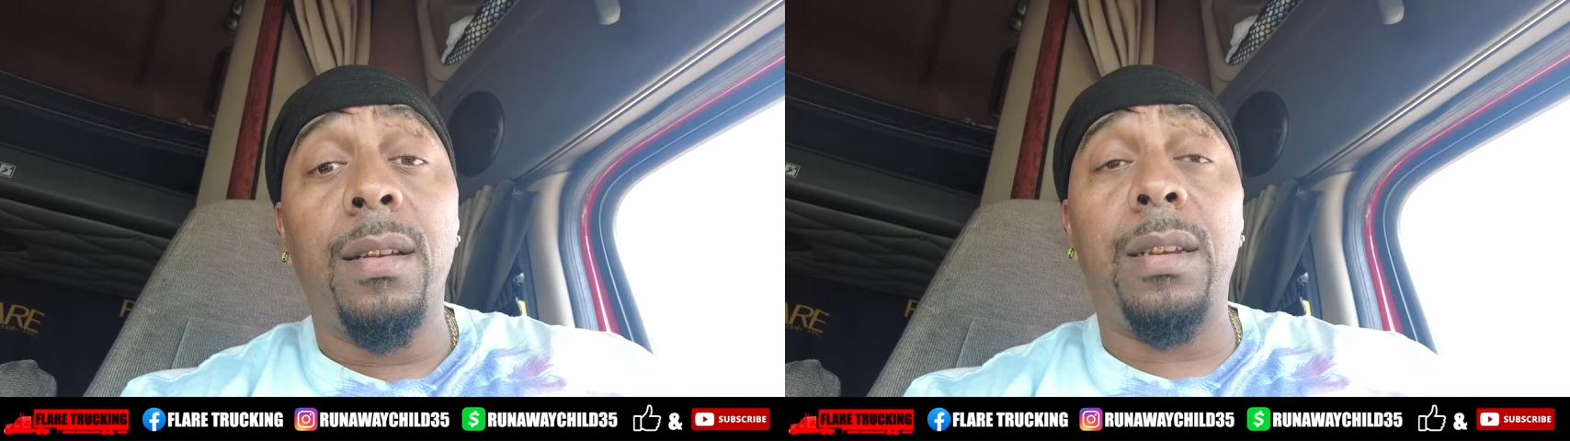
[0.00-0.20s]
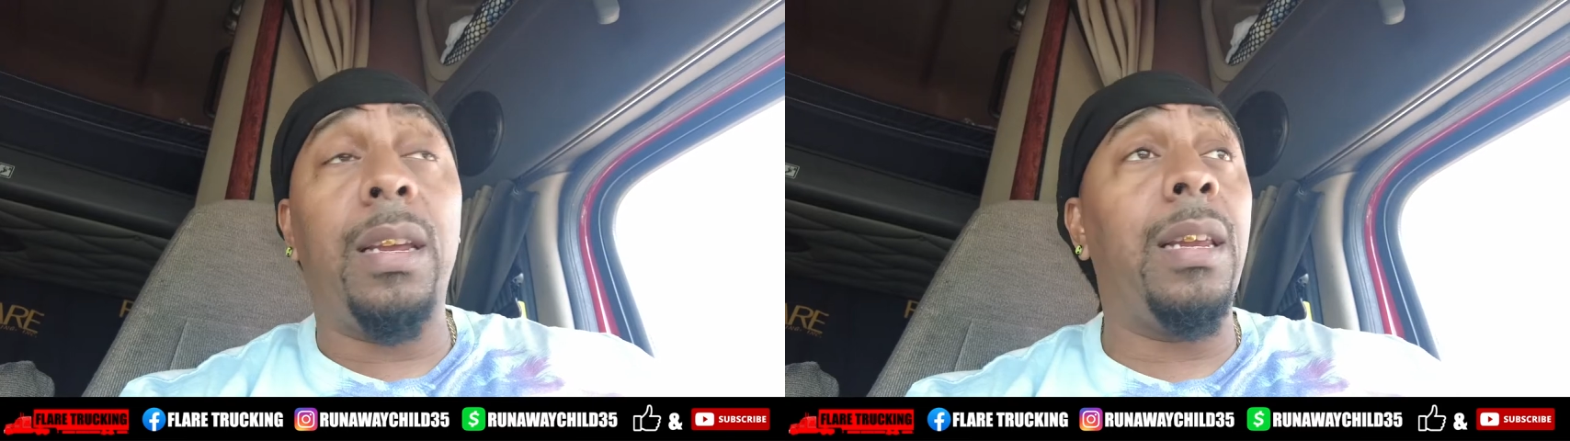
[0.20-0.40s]

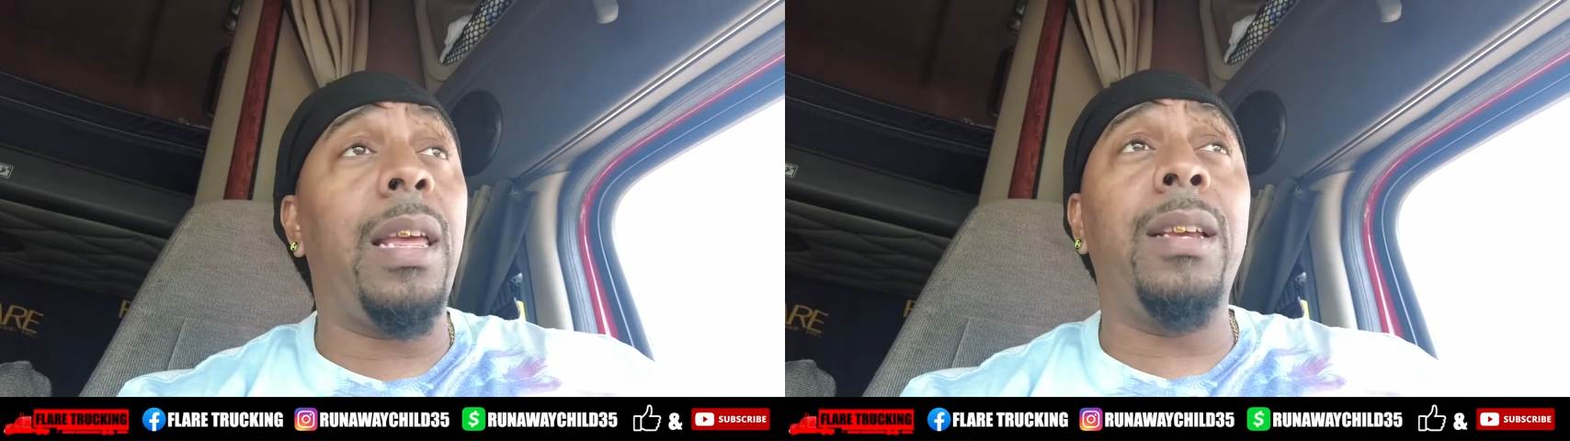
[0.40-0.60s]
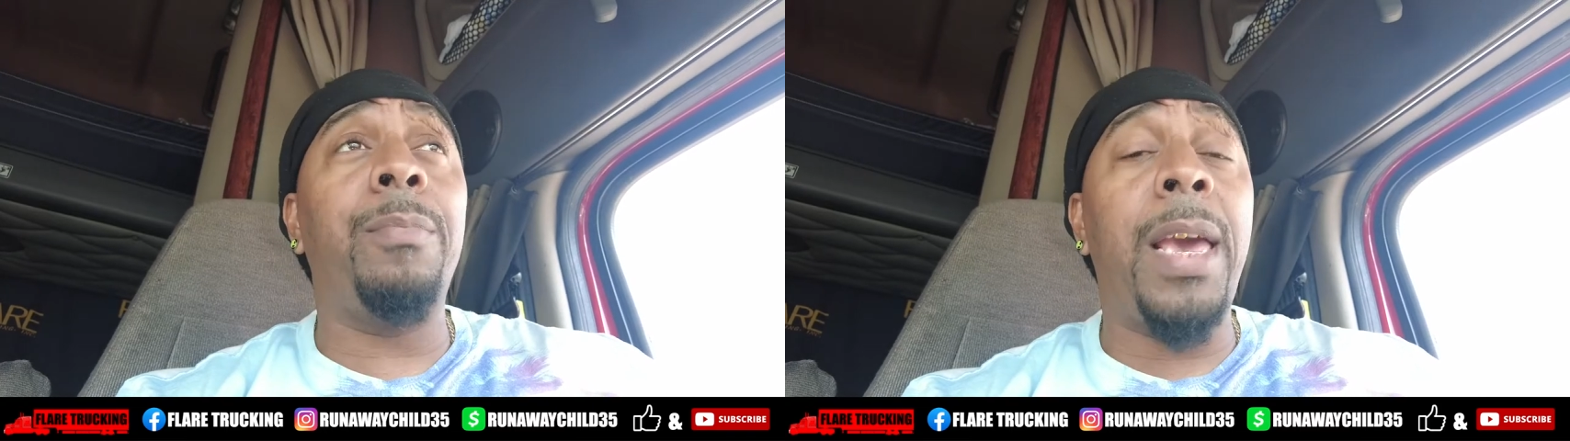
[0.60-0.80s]
It,
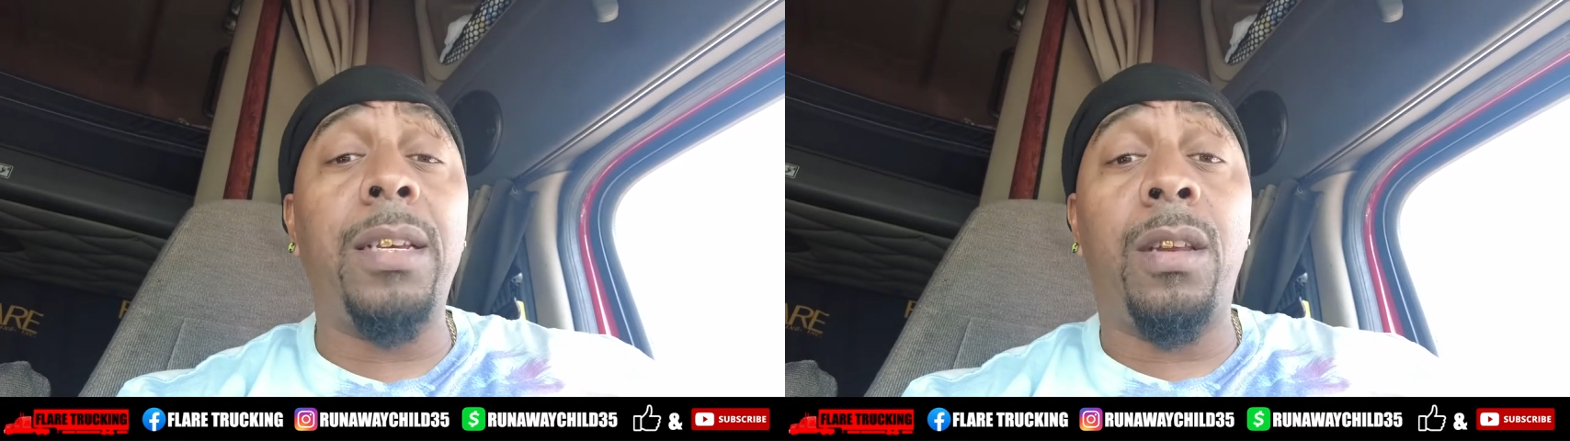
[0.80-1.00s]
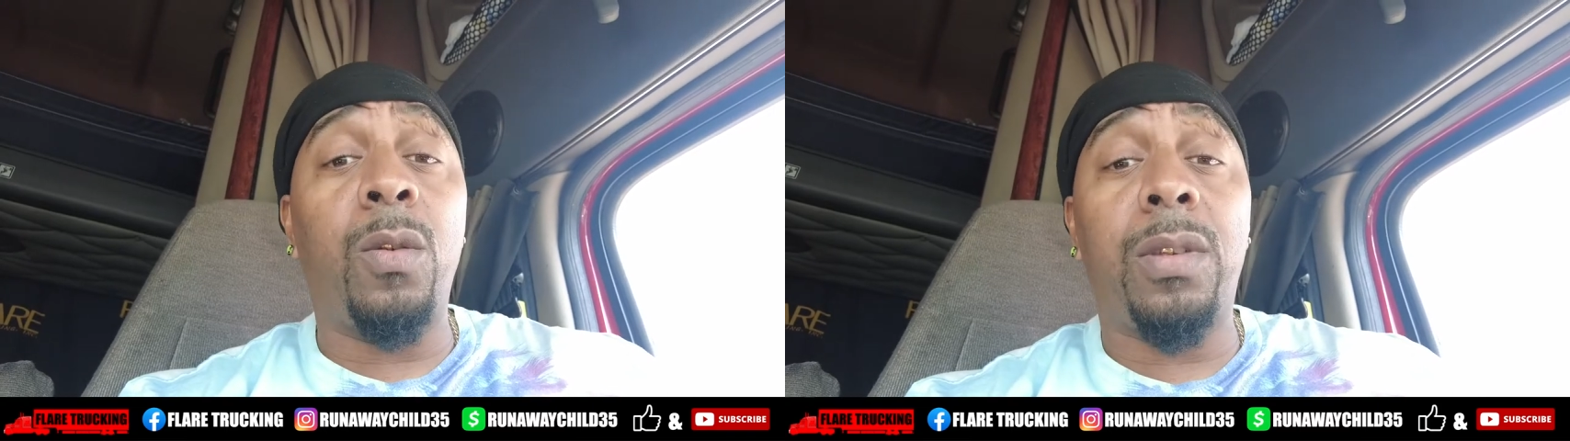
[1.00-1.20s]
it, it
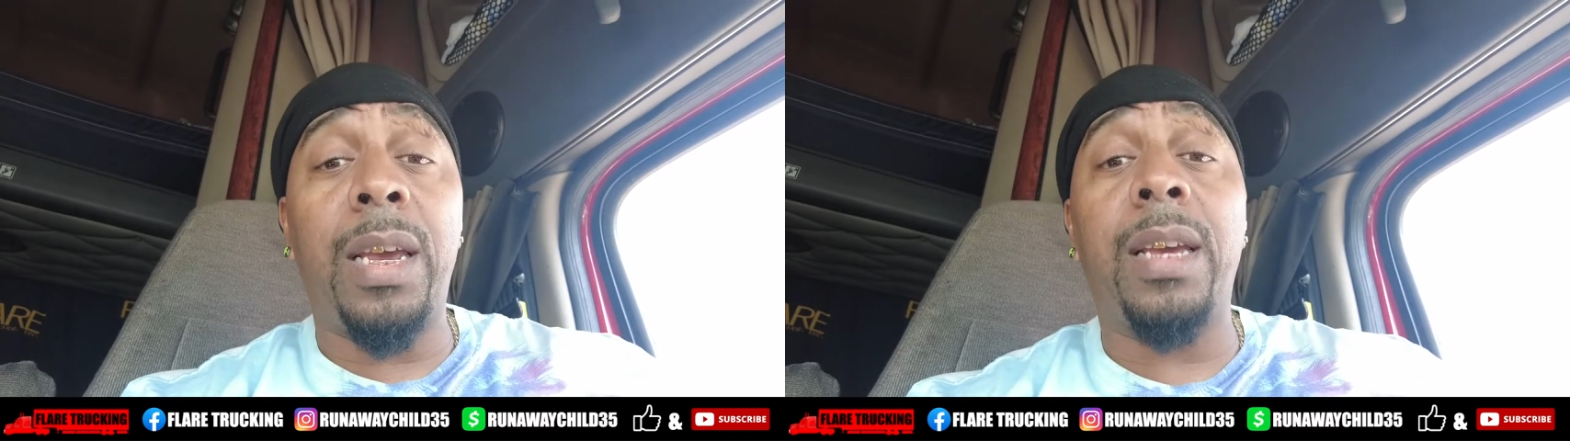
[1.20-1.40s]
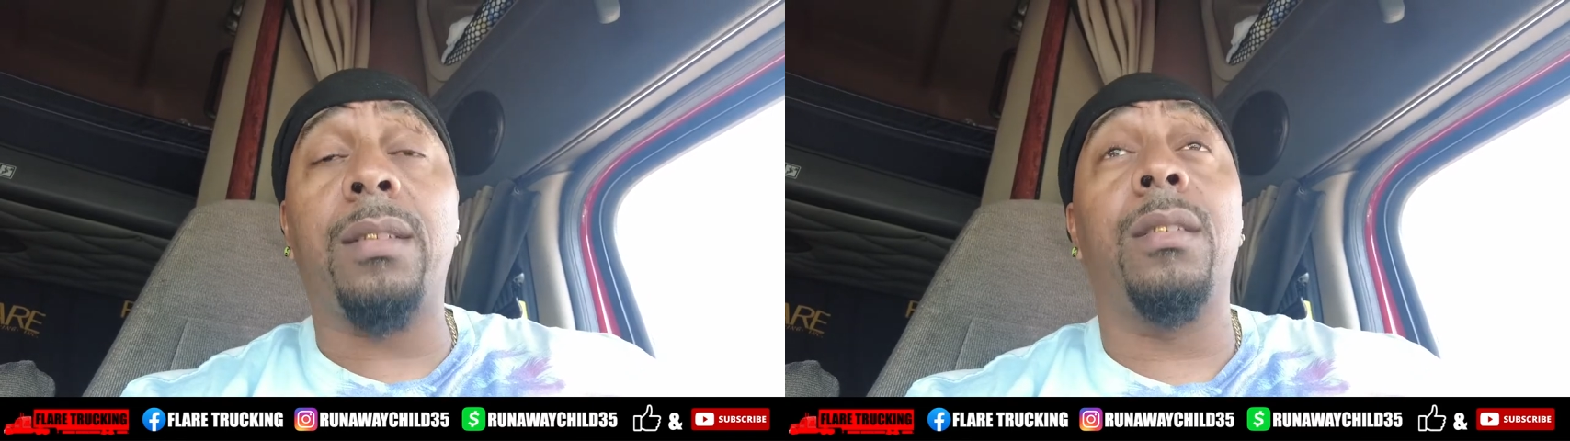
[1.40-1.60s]
makes no
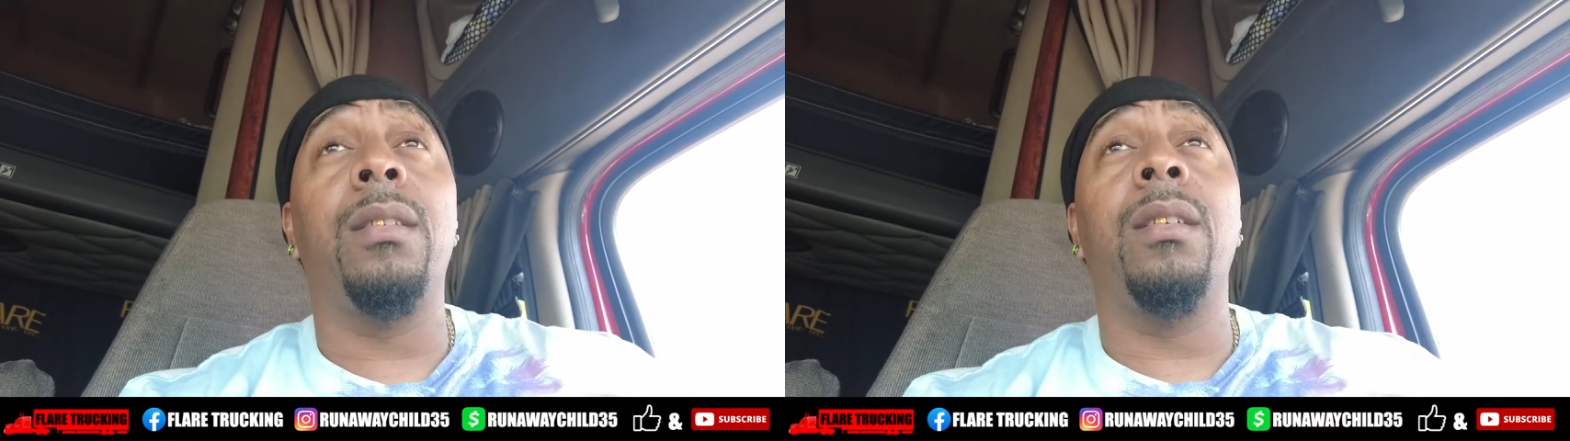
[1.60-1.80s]
sense.